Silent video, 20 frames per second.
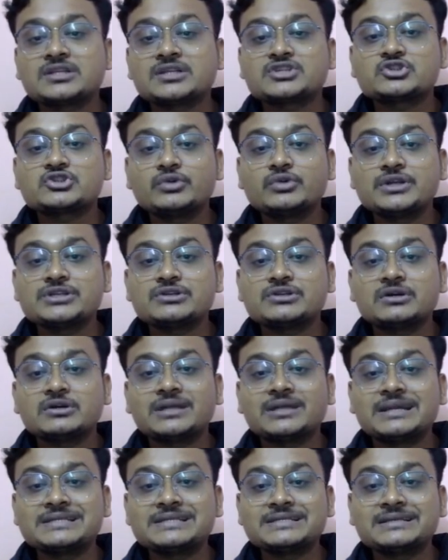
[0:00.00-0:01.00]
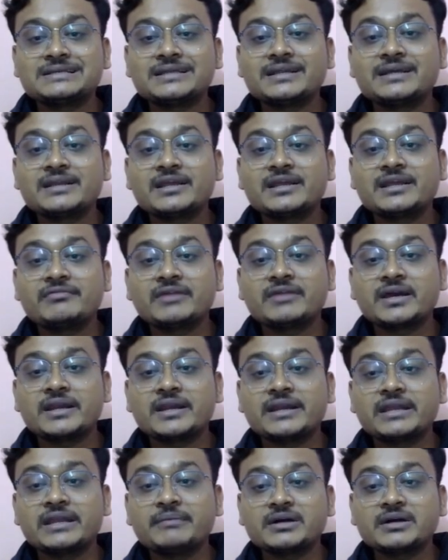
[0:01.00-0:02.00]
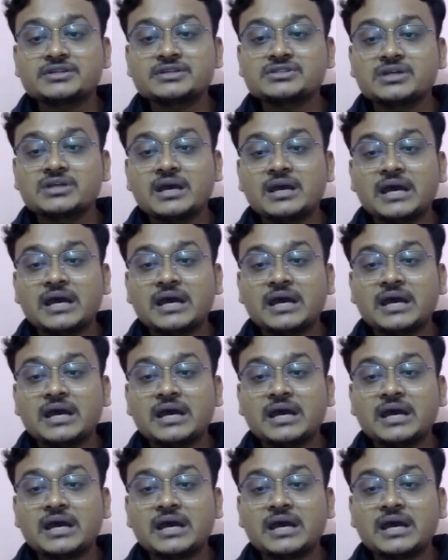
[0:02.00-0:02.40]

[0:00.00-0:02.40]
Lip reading: stories on the legendary Greek figure Oedipus